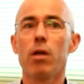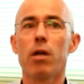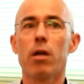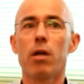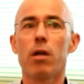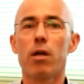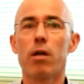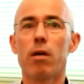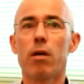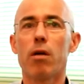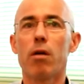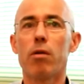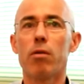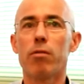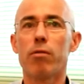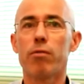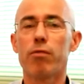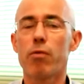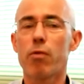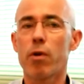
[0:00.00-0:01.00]
on
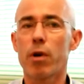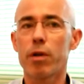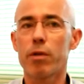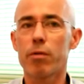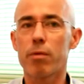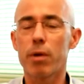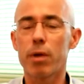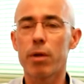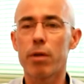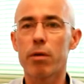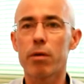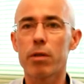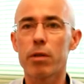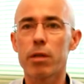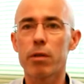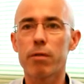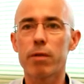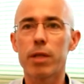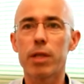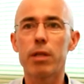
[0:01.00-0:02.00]
400 years
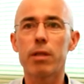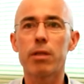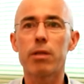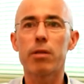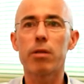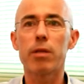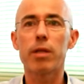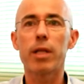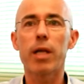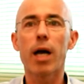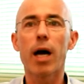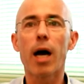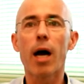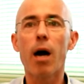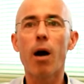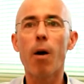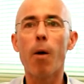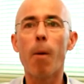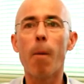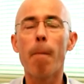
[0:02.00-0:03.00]
of history,
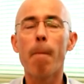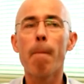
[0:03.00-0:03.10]
how